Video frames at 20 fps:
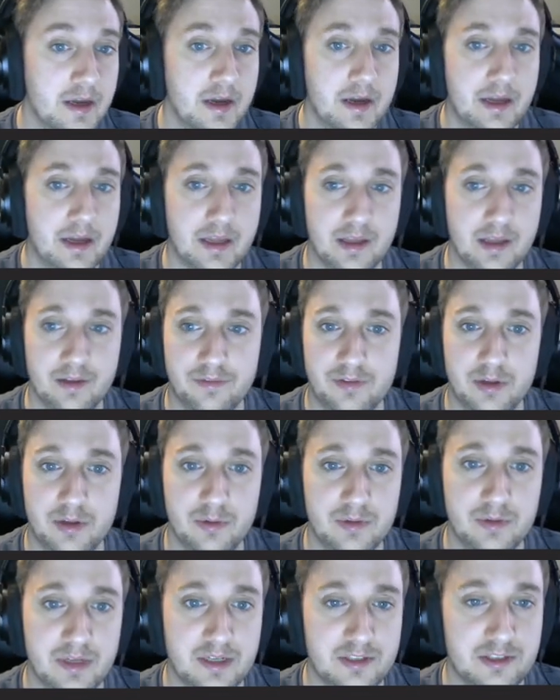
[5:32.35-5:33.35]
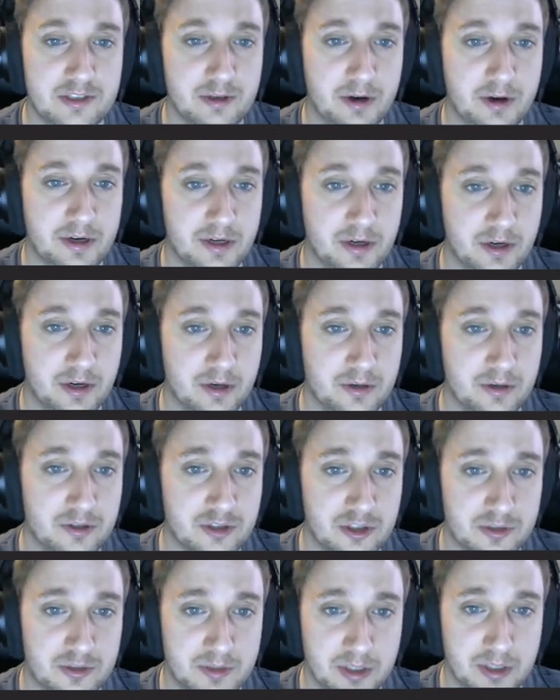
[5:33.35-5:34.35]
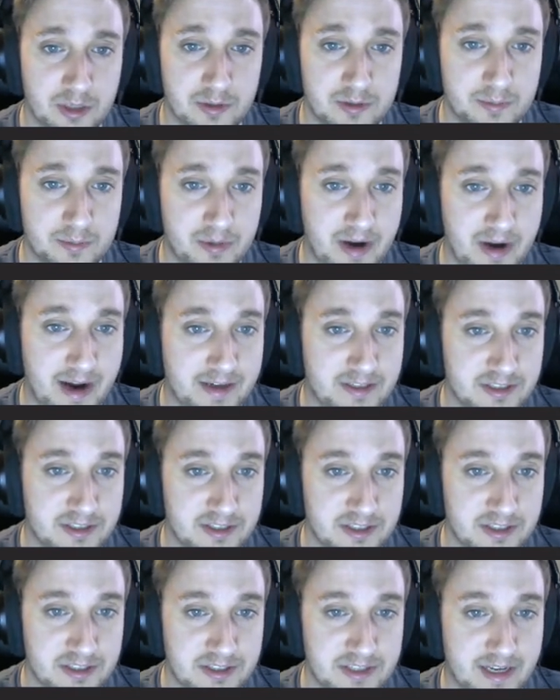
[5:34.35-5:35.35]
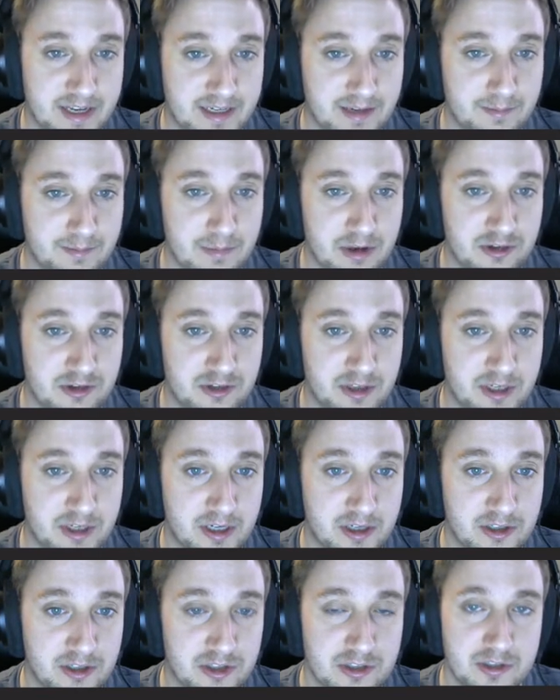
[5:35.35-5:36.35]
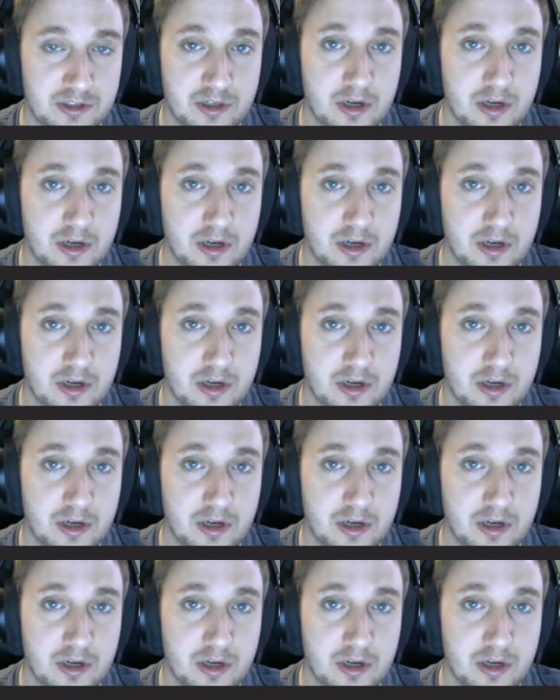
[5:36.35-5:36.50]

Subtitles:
If you need to on your own, just, to practice this second measure here, just